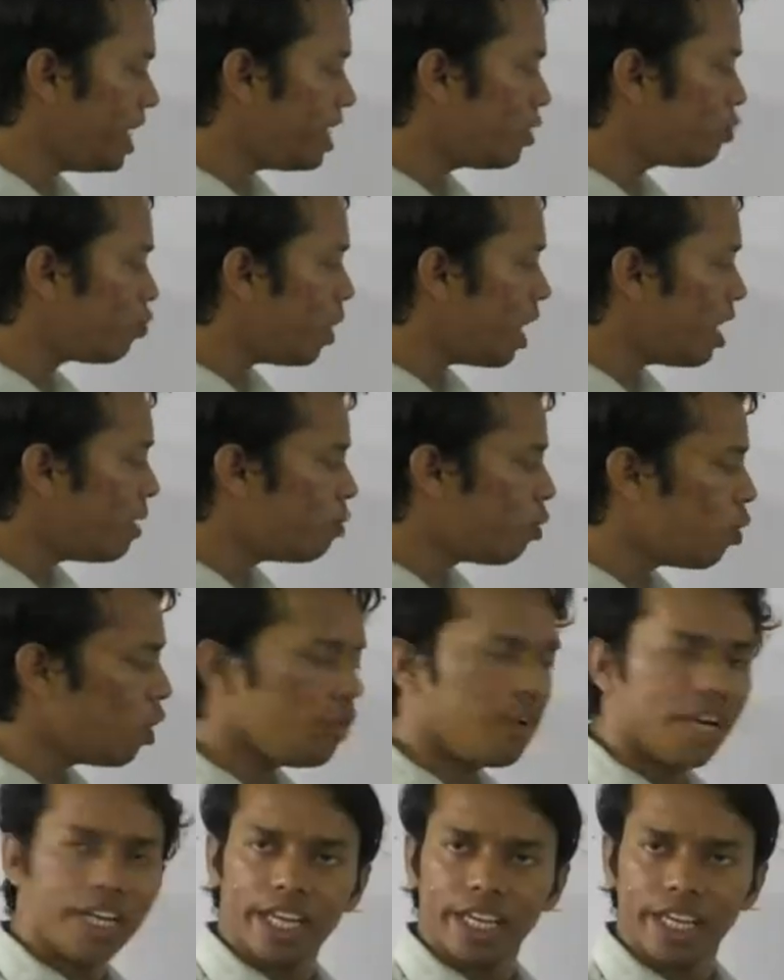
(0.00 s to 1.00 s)
It is 1 mole
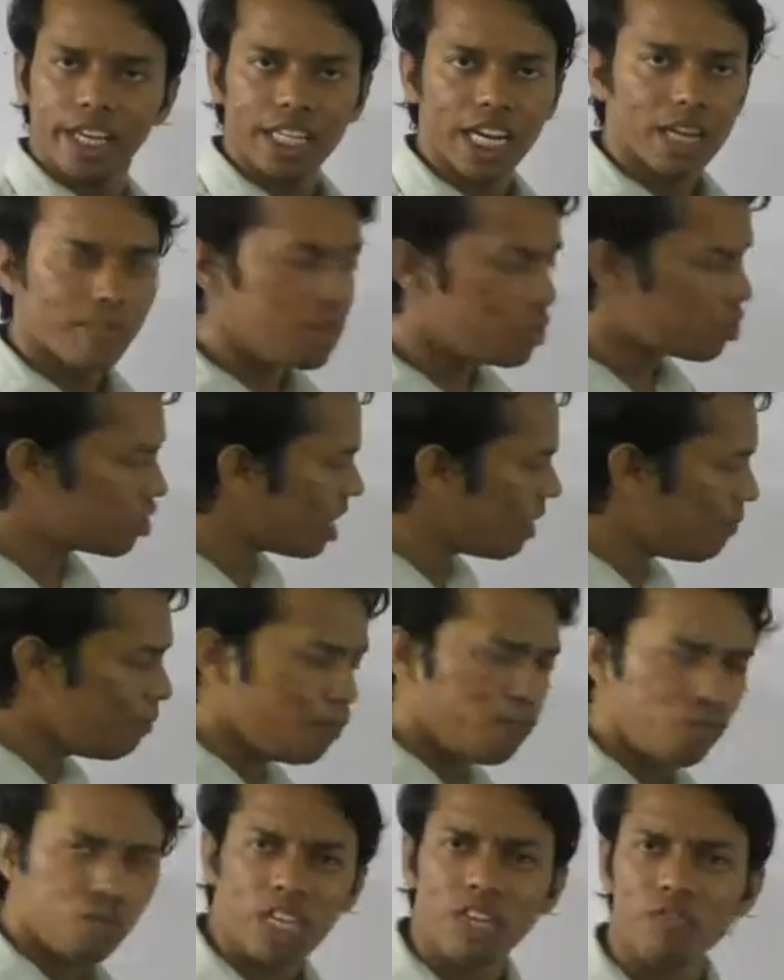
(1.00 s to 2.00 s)
we are taking. That means
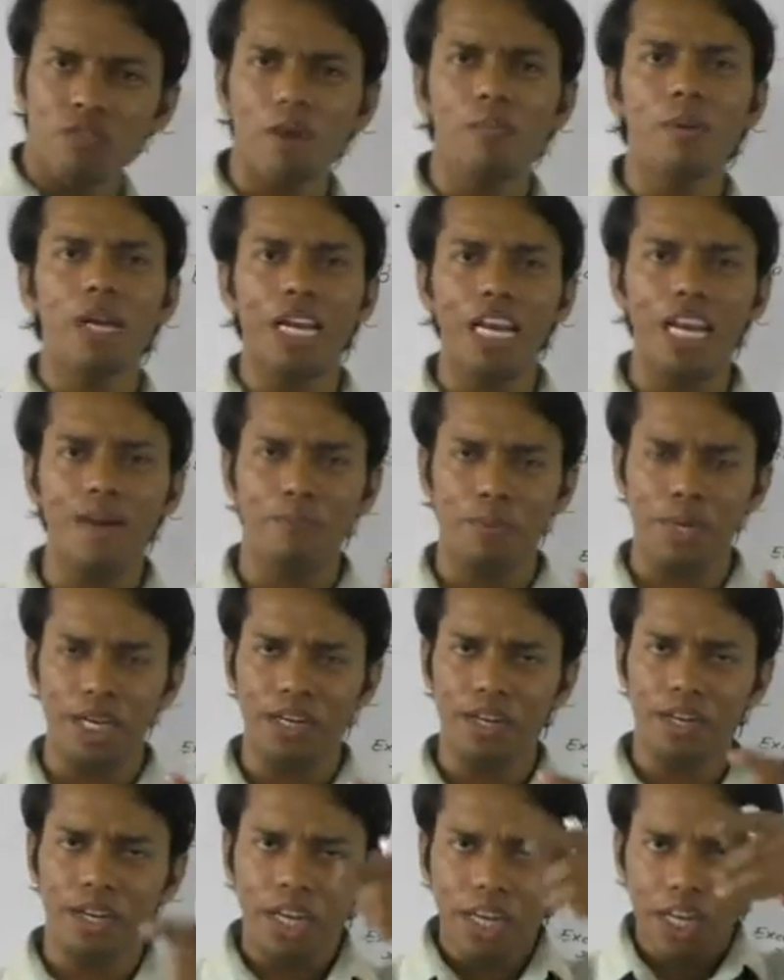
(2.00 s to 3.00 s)
something will be left
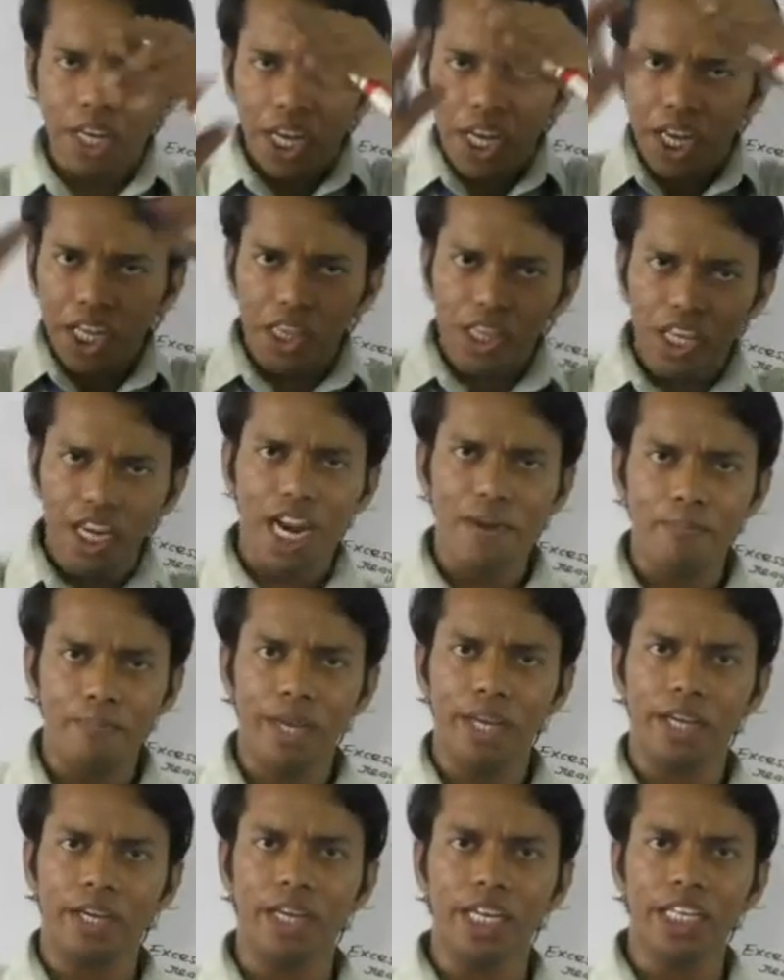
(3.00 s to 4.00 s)
in that
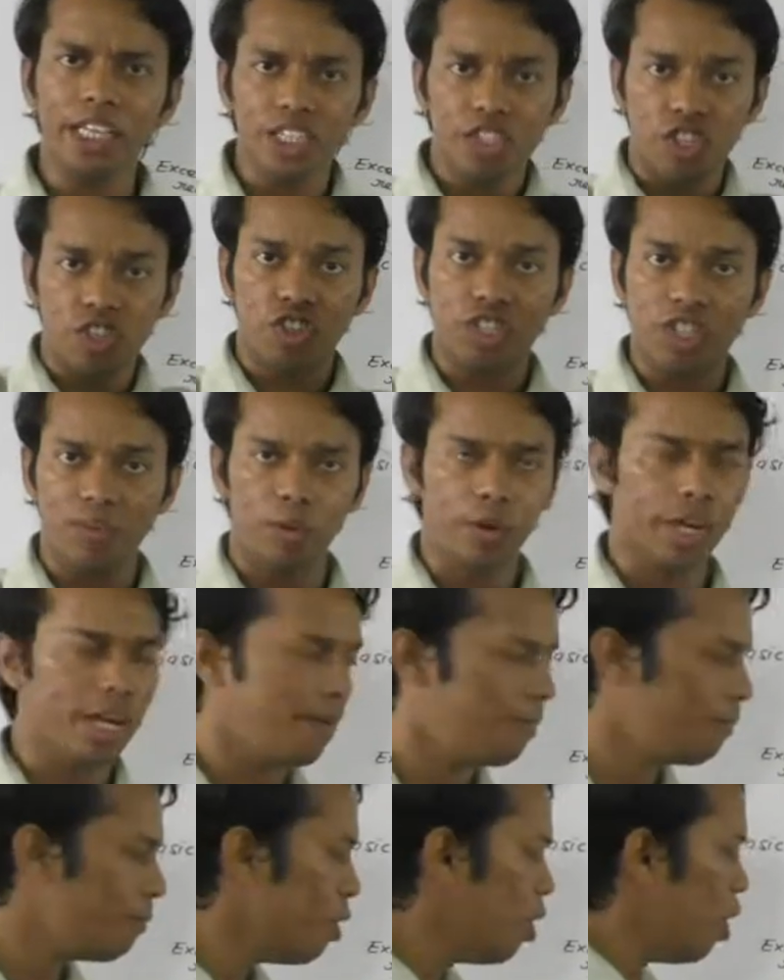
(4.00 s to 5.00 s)
beaker, in the system,
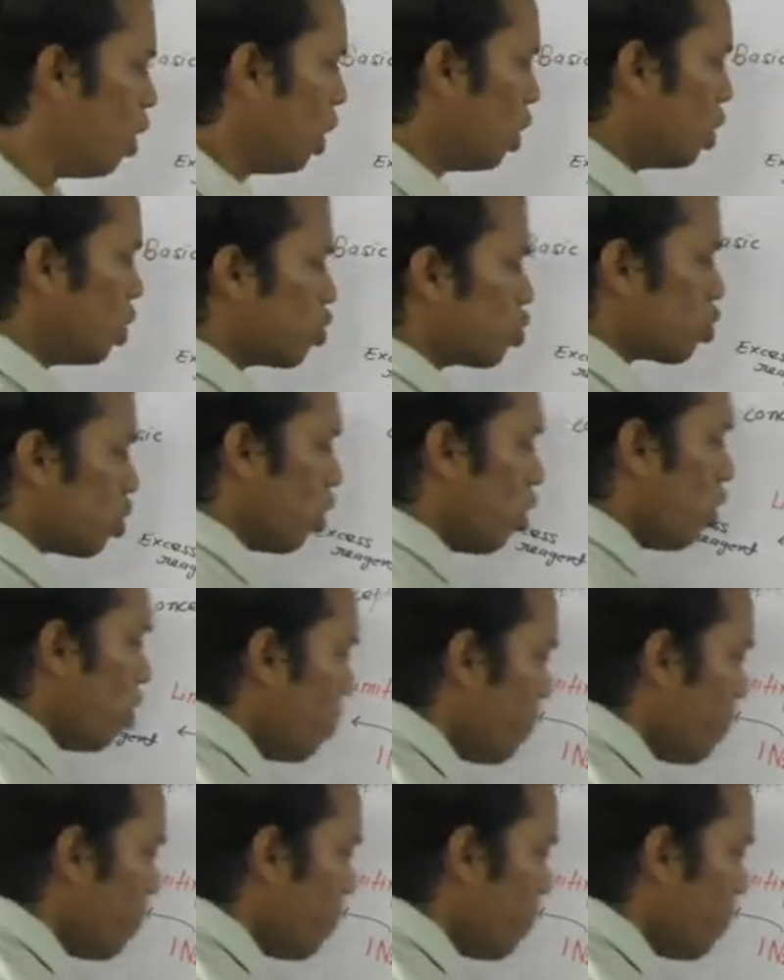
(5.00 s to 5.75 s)
okay? So